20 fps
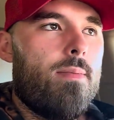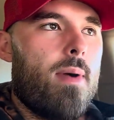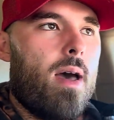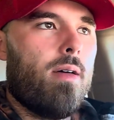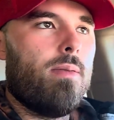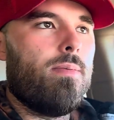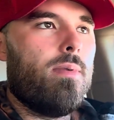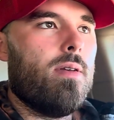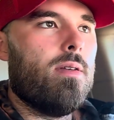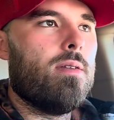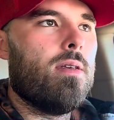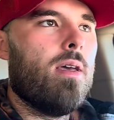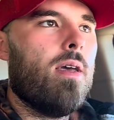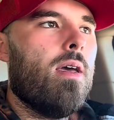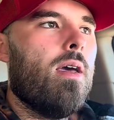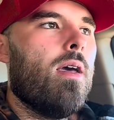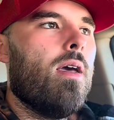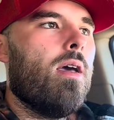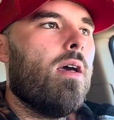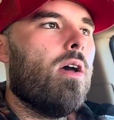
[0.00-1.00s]
mouthpiece.
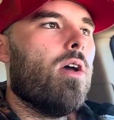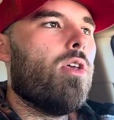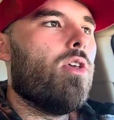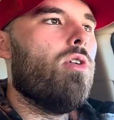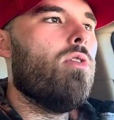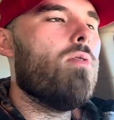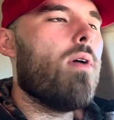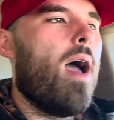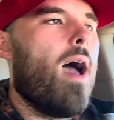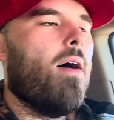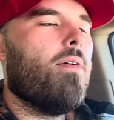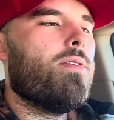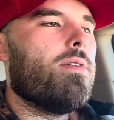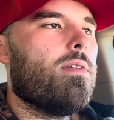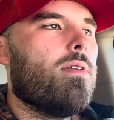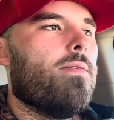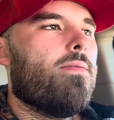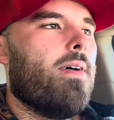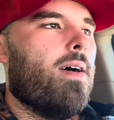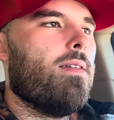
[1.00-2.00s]
You have to
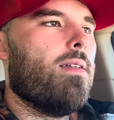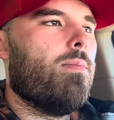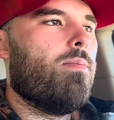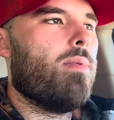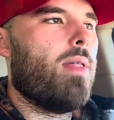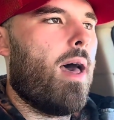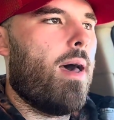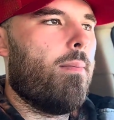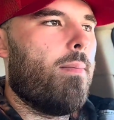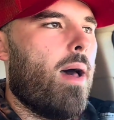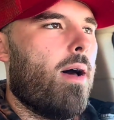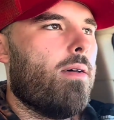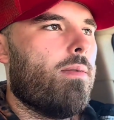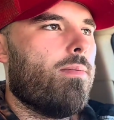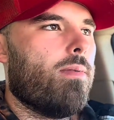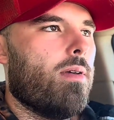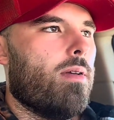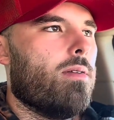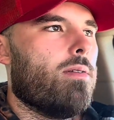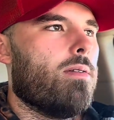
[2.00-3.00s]
develop that
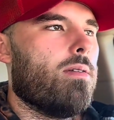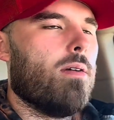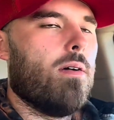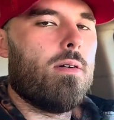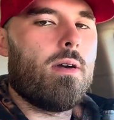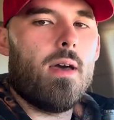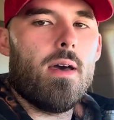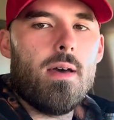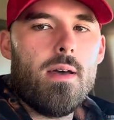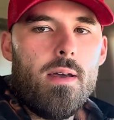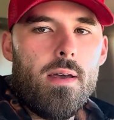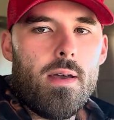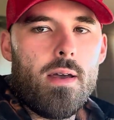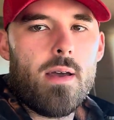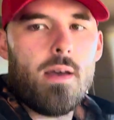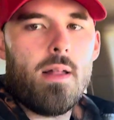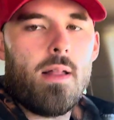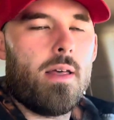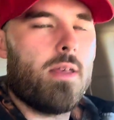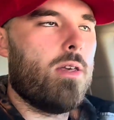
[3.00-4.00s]
mouthpiece, okay?
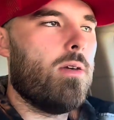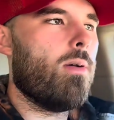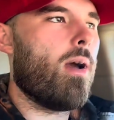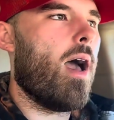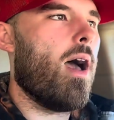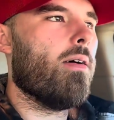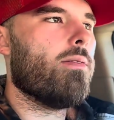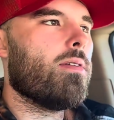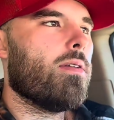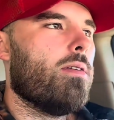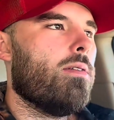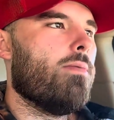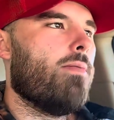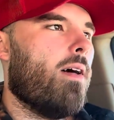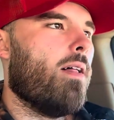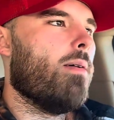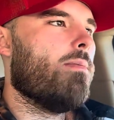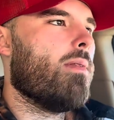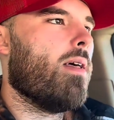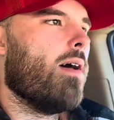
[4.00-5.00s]
Like you have to
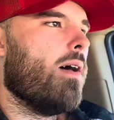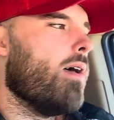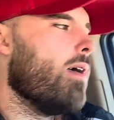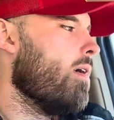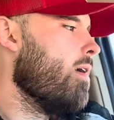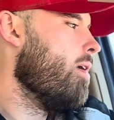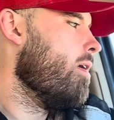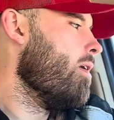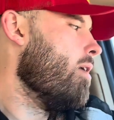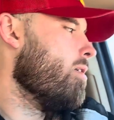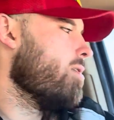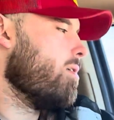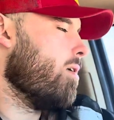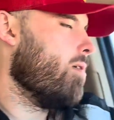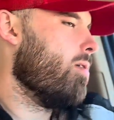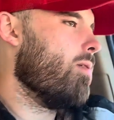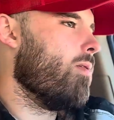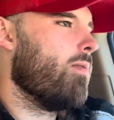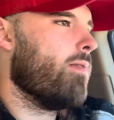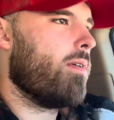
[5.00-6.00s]
develop that.
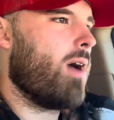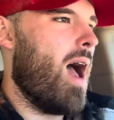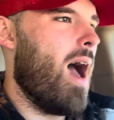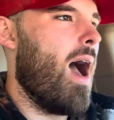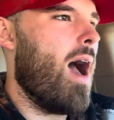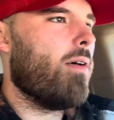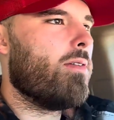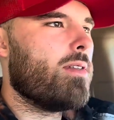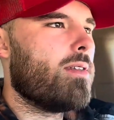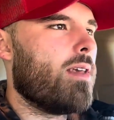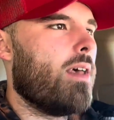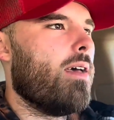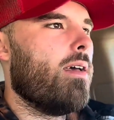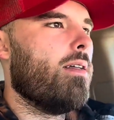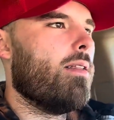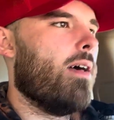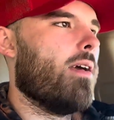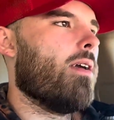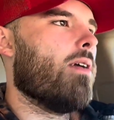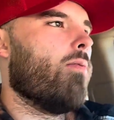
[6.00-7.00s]
So I would say
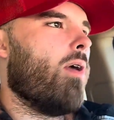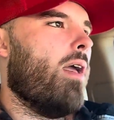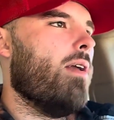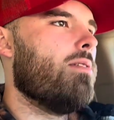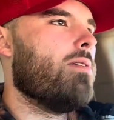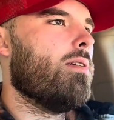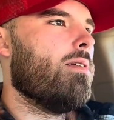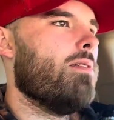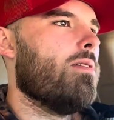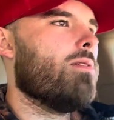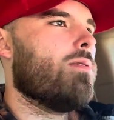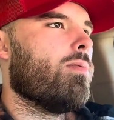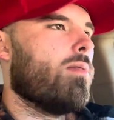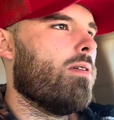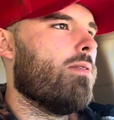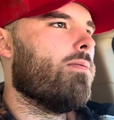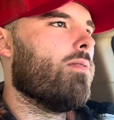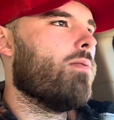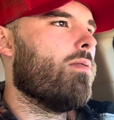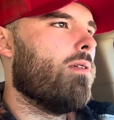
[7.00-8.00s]
like 18 to
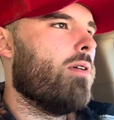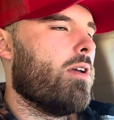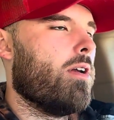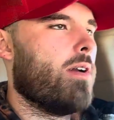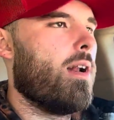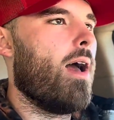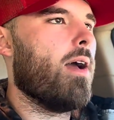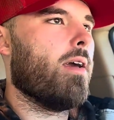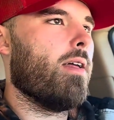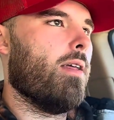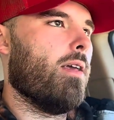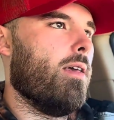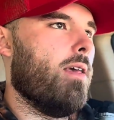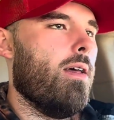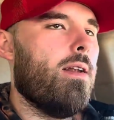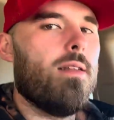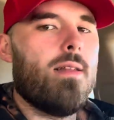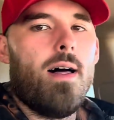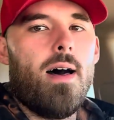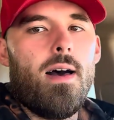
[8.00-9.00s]
24, you're not gonna
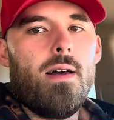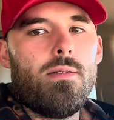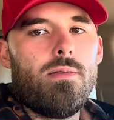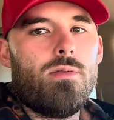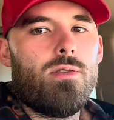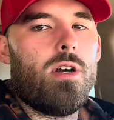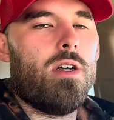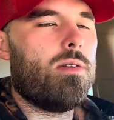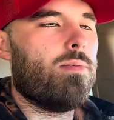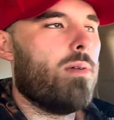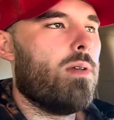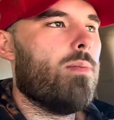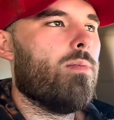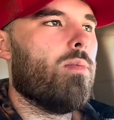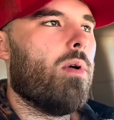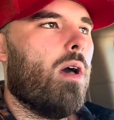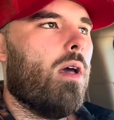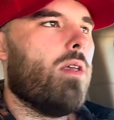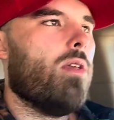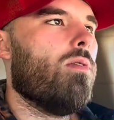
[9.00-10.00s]
get a lot, trust me.
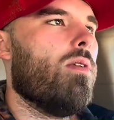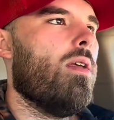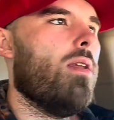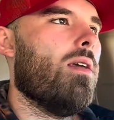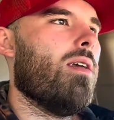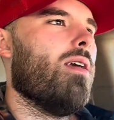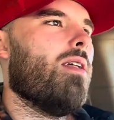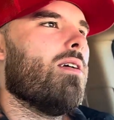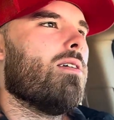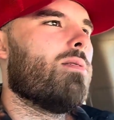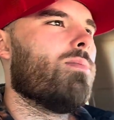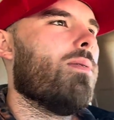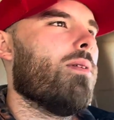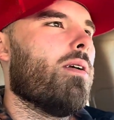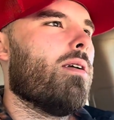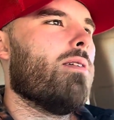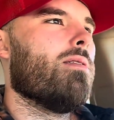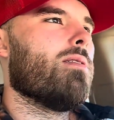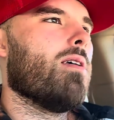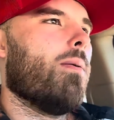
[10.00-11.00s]
But you need to get
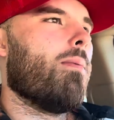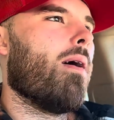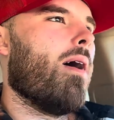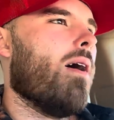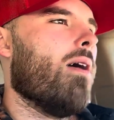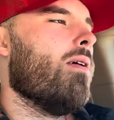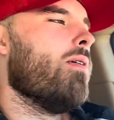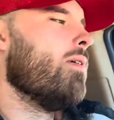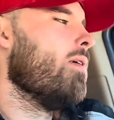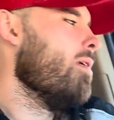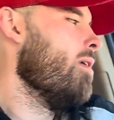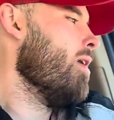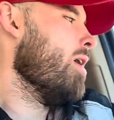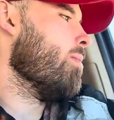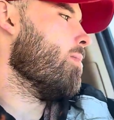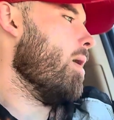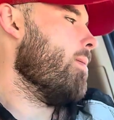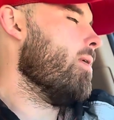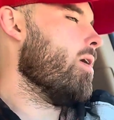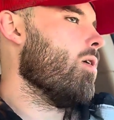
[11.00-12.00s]
experience somehow.
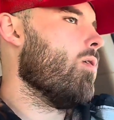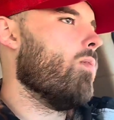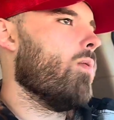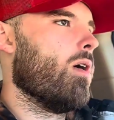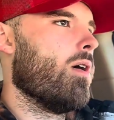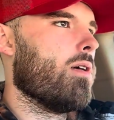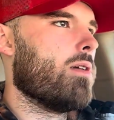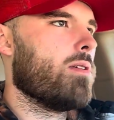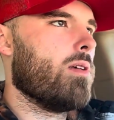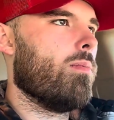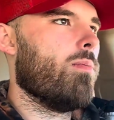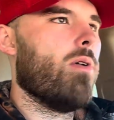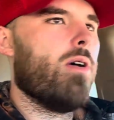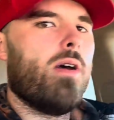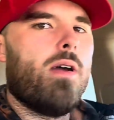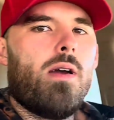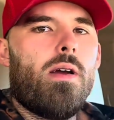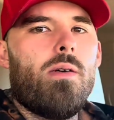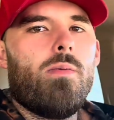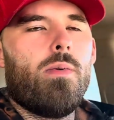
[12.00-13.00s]
Maybe go work
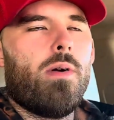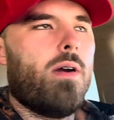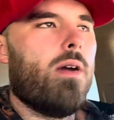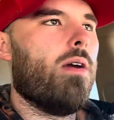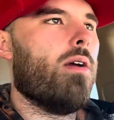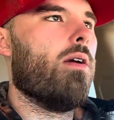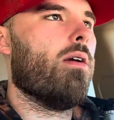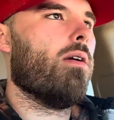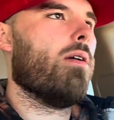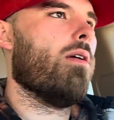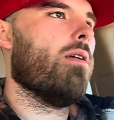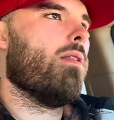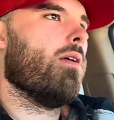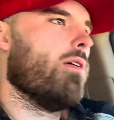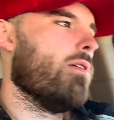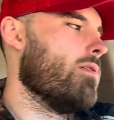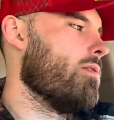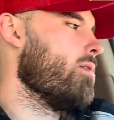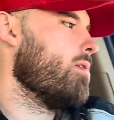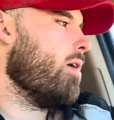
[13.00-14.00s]
somewhere where
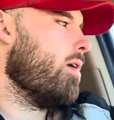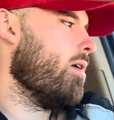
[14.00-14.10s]
there's